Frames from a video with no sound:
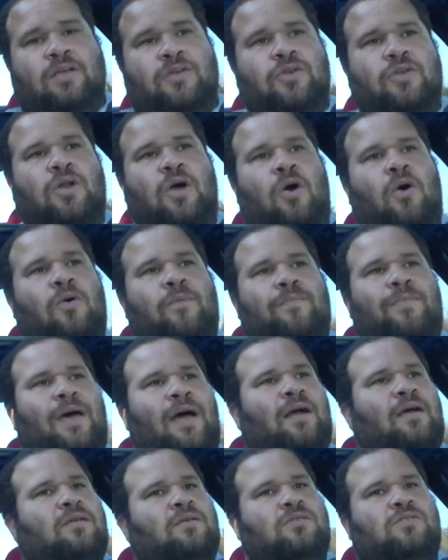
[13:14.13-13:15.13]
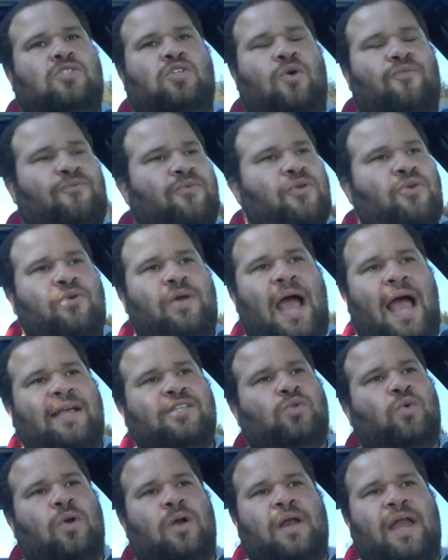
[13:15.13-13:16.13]
you know, so for you
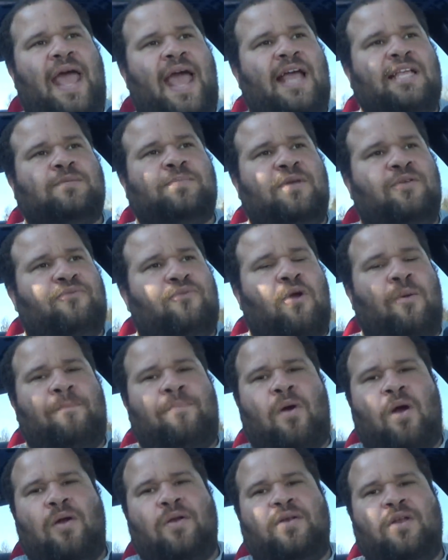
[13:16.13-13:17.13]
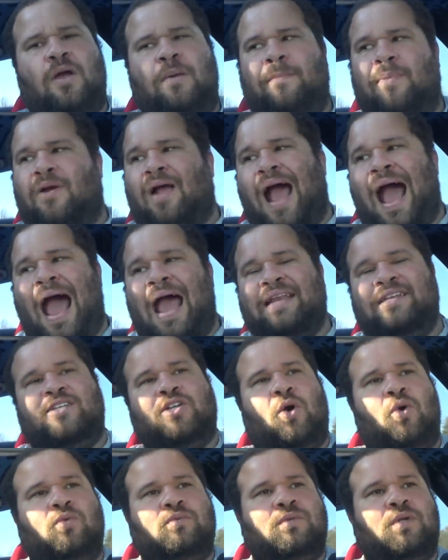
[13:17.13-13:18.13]
guys who are gonna ask me for a part number, I
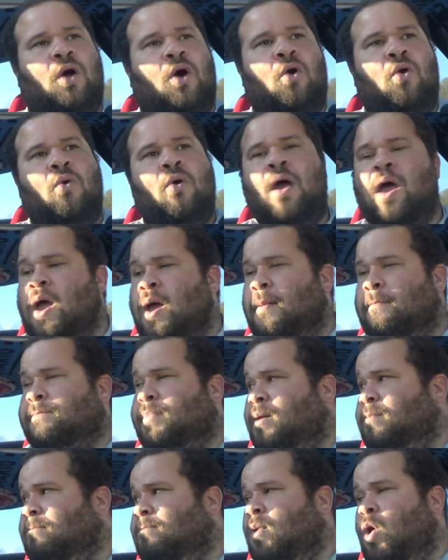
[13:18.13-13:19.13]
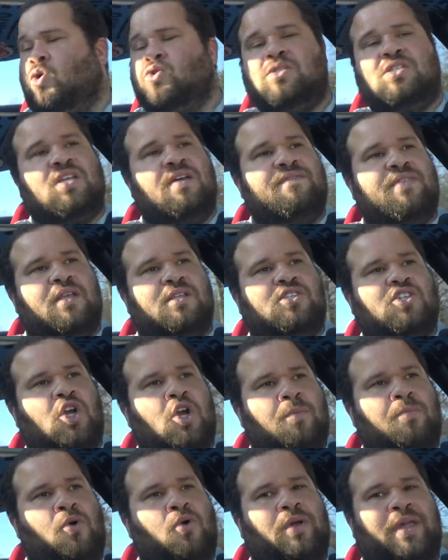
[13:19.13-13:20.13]
don't know, but most of the
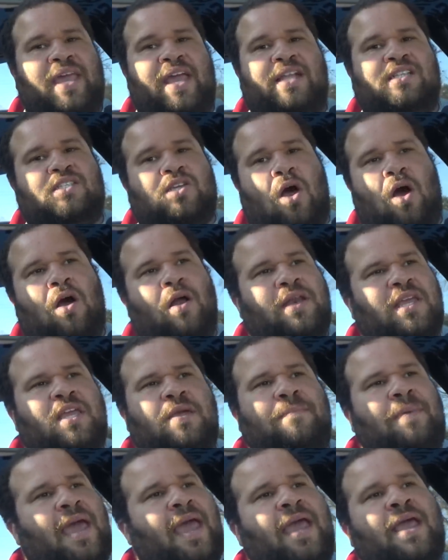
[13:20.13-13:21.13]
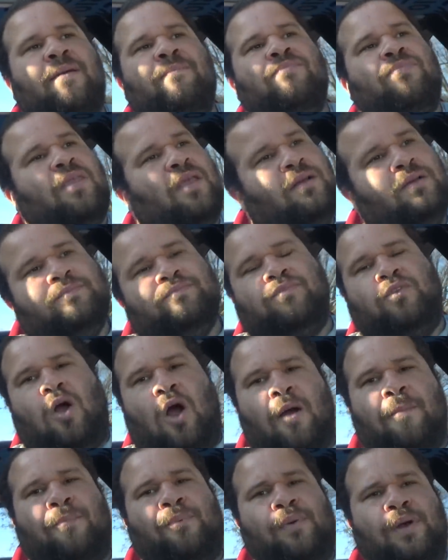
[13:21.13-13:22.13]
turbo kits on eBay
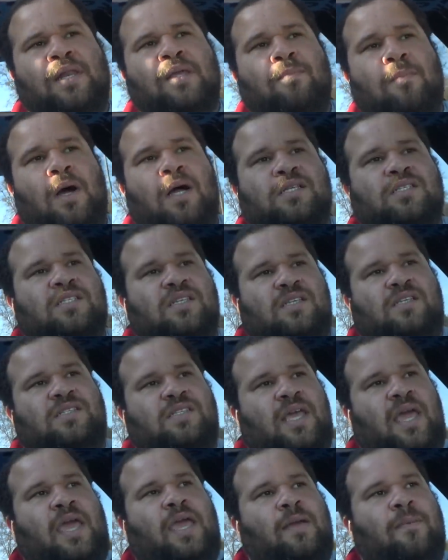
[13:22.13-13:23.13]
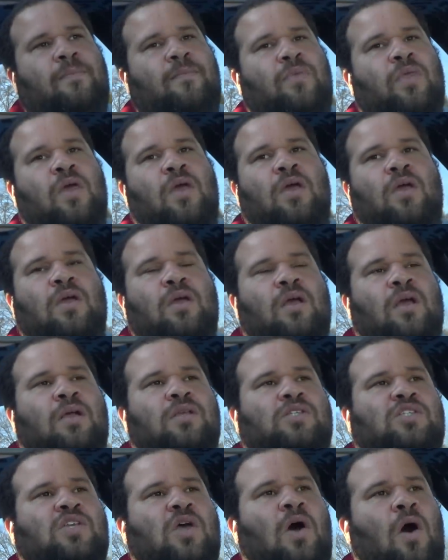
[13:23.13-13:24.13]
are pretty much the same.
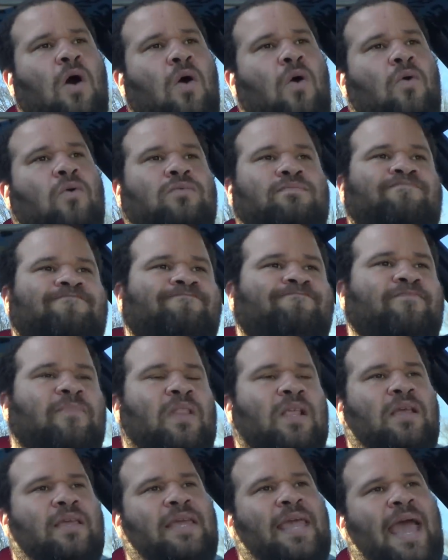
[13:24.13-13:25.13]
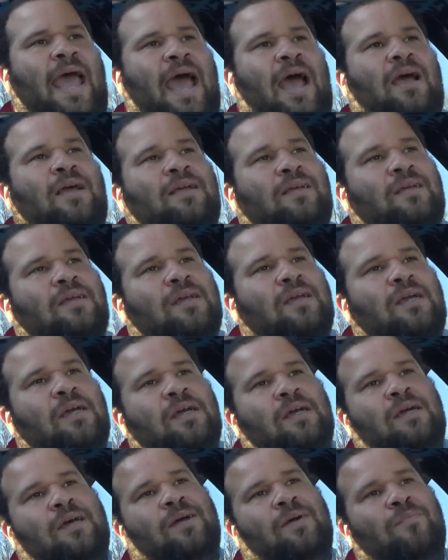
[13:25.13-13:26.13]
So yeah,
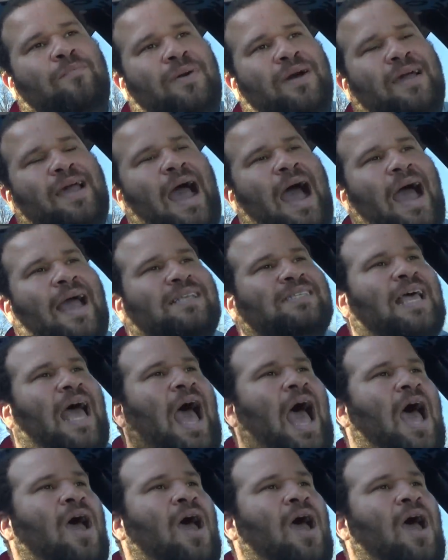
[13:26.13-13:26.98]
but guys,